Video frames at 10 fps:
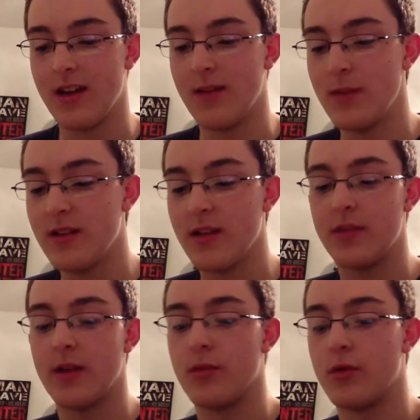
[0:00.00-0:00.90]

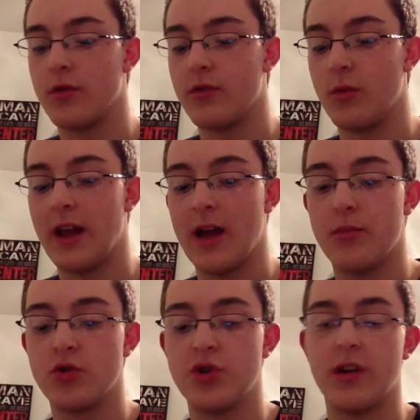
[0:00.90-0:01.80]
Mid-September is when
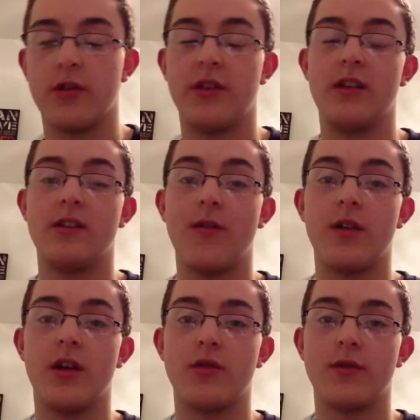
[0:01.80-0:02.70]
Apple shares hit
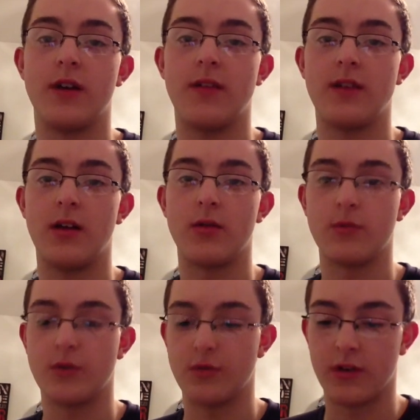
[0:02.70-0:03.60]
$705,
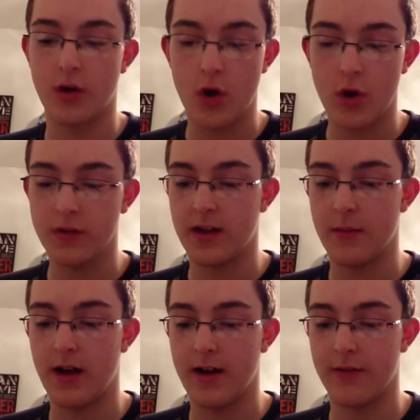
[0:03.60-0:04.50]
which was an all-time
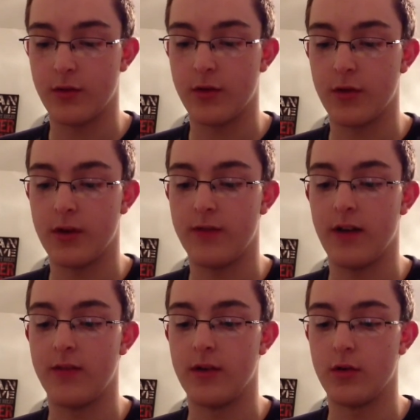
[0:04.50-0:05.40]
high for the
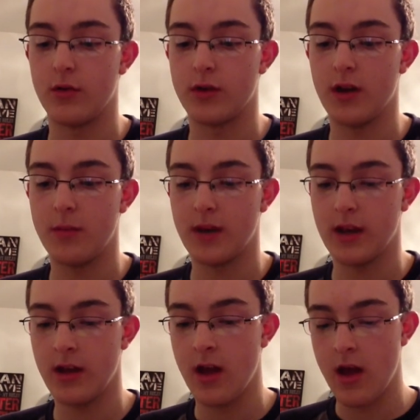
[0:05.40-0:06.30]
35-year-old company.